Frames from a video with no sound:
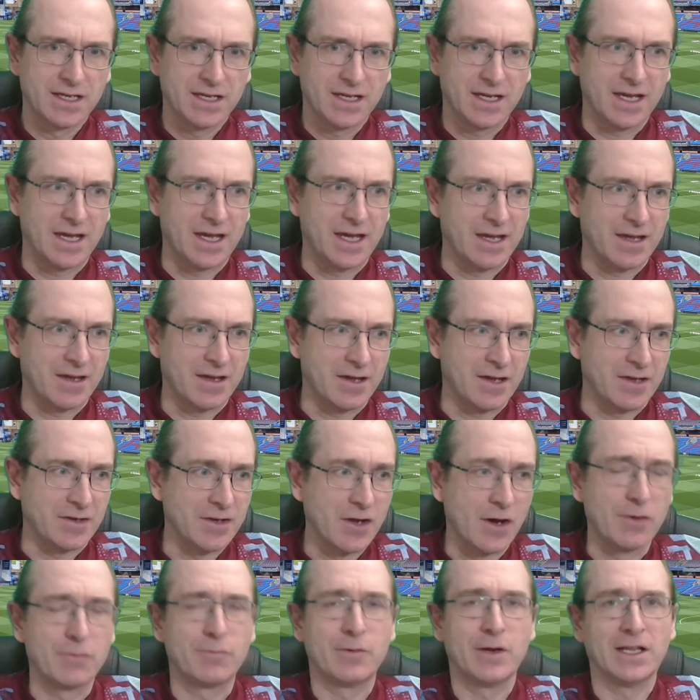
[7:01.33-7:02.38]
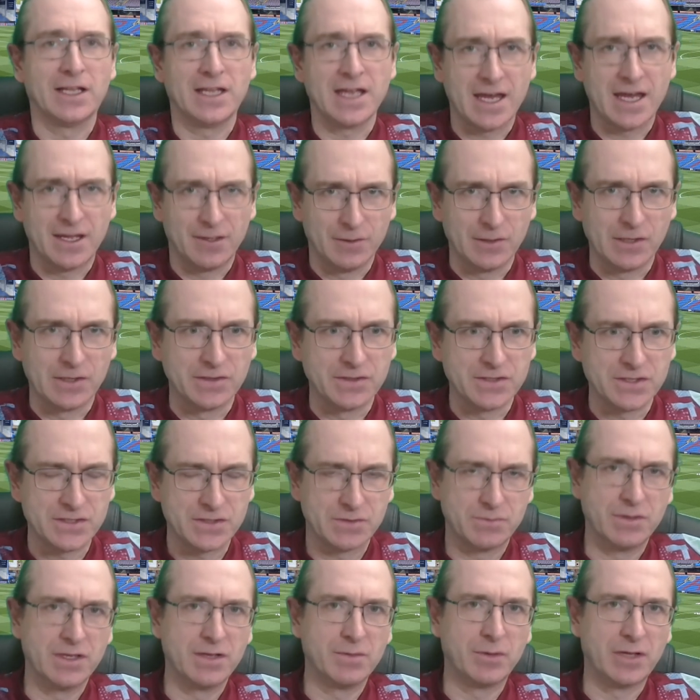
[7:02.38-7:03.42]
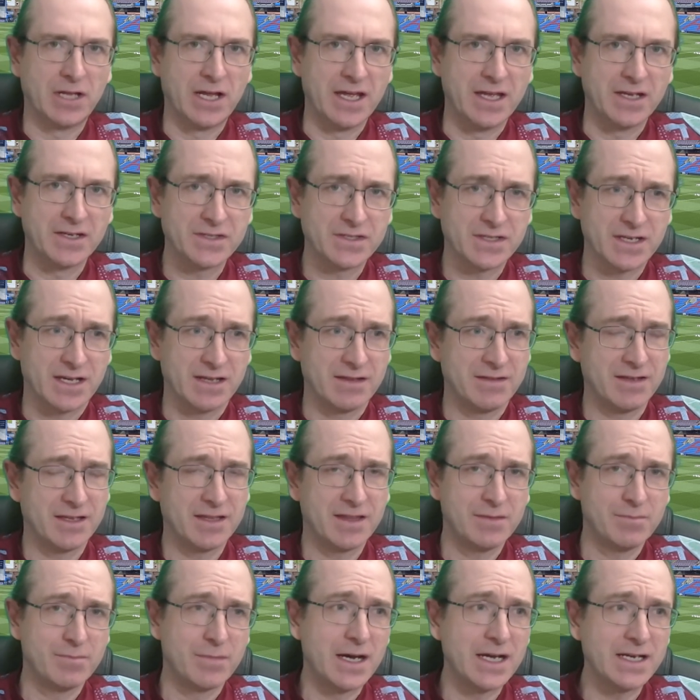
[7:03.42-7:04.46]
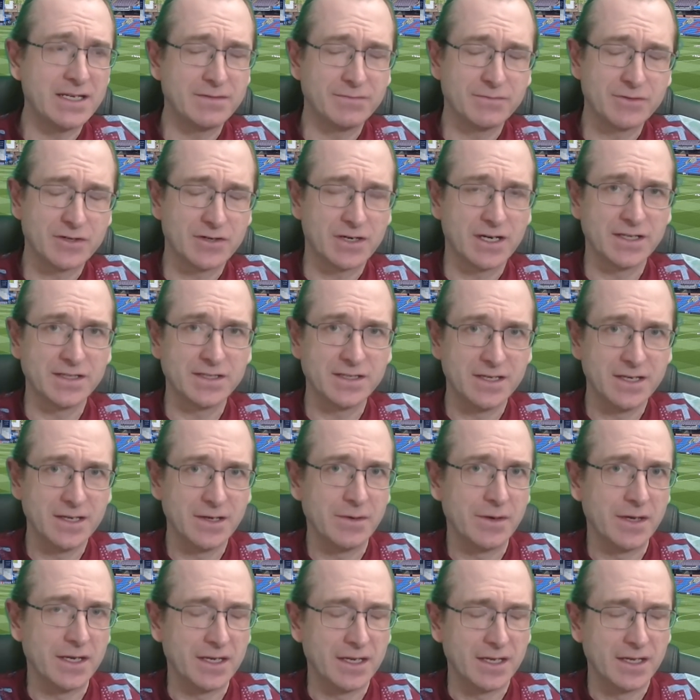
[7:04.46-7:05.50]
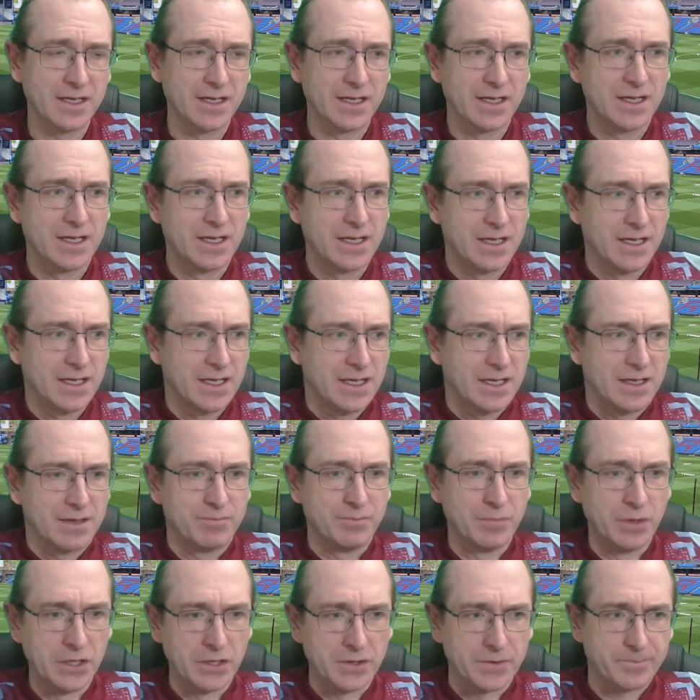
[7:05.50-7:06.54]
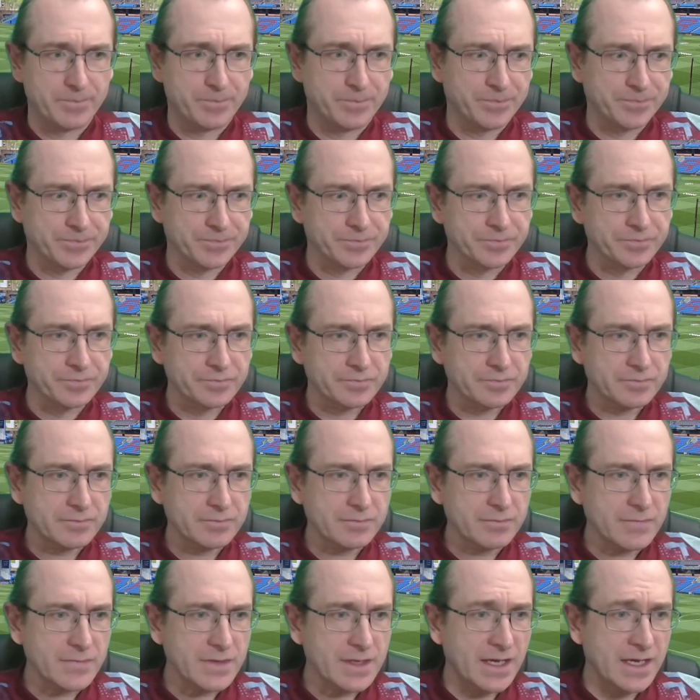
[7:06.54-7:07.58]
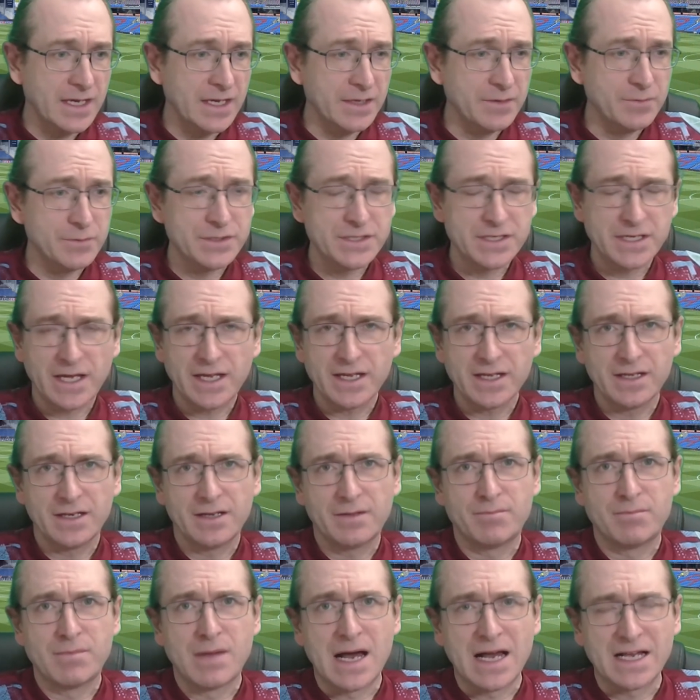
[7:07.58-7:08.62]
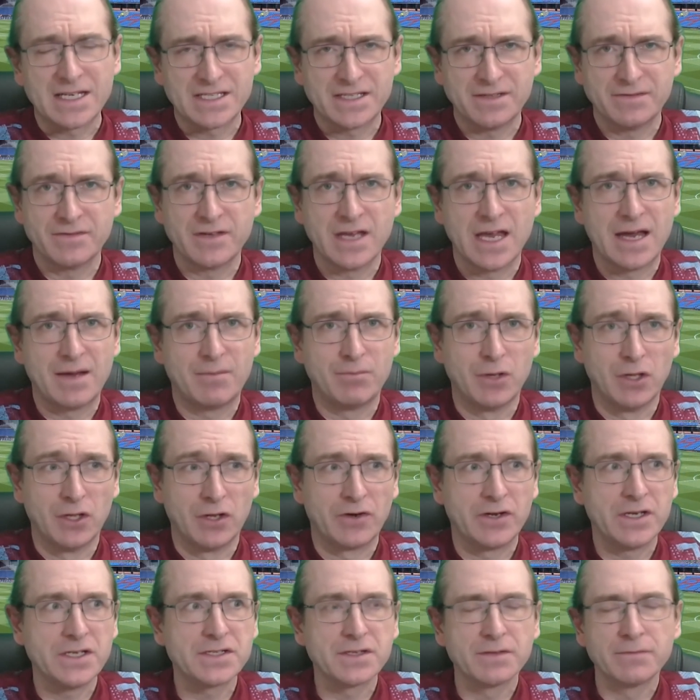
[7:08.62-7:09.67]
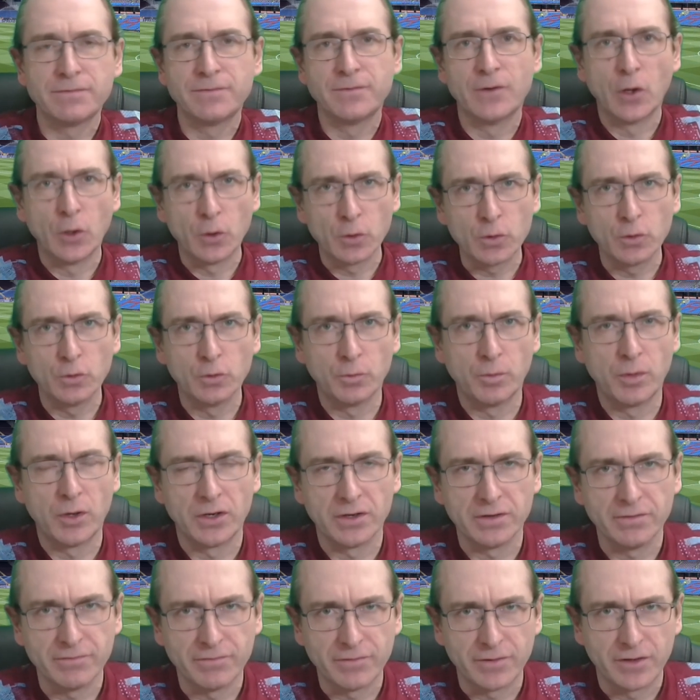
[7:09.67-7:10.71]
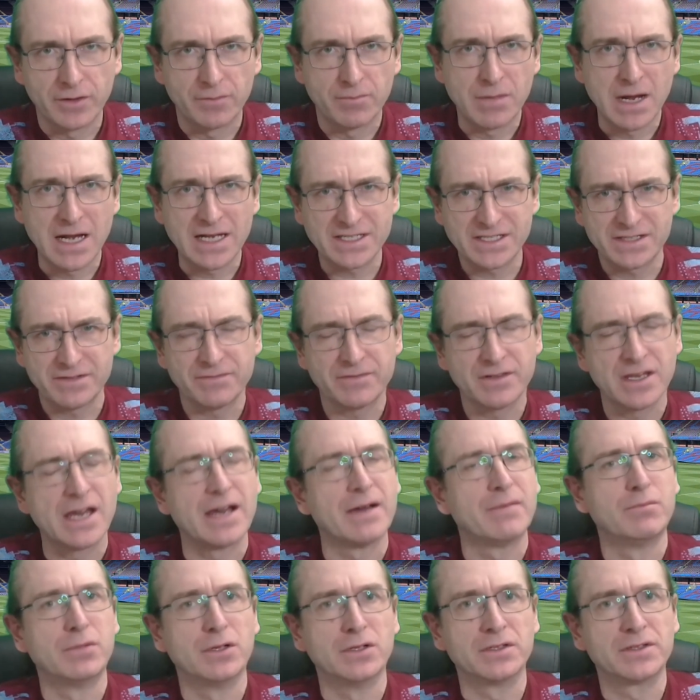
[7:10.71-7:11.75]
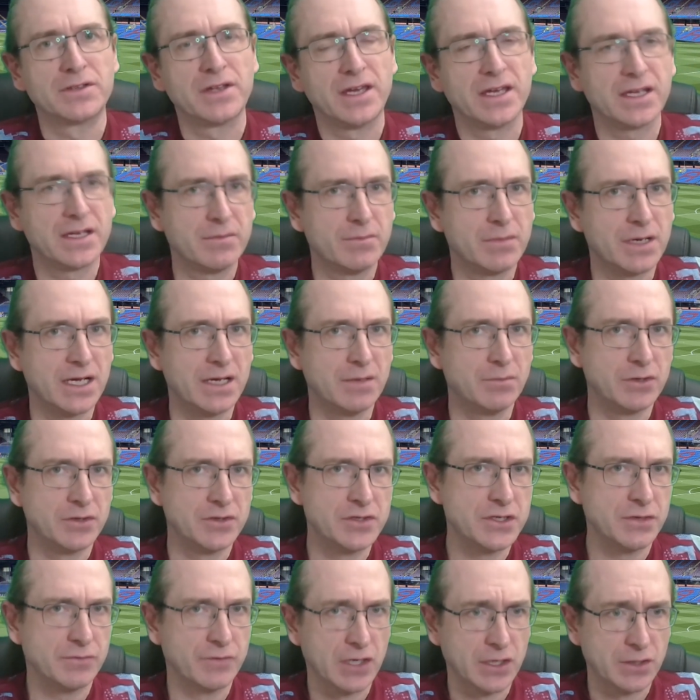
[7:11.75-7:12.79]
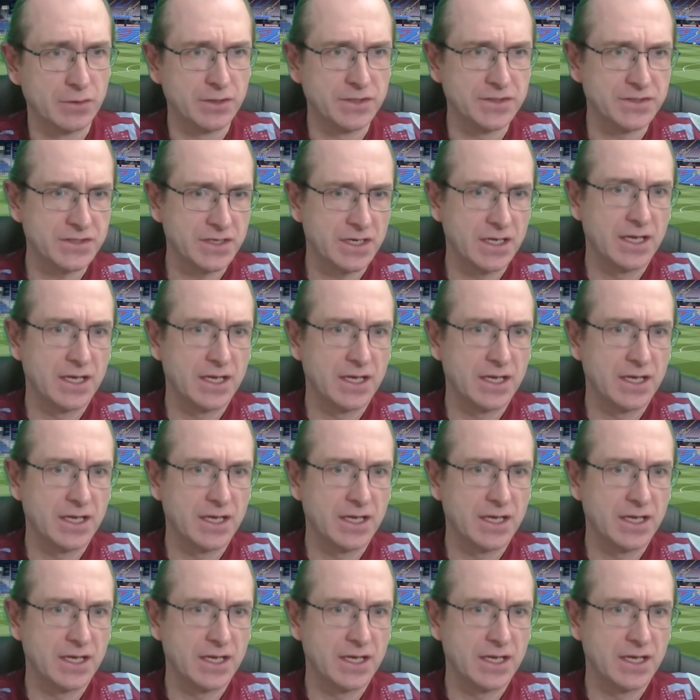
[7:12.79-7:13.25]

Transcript: and not really held on to some of the players, I think they might have tried to do it. But he was taking a massive gamble, or he's the focal point for a massive gamble taken by a bunch of owners.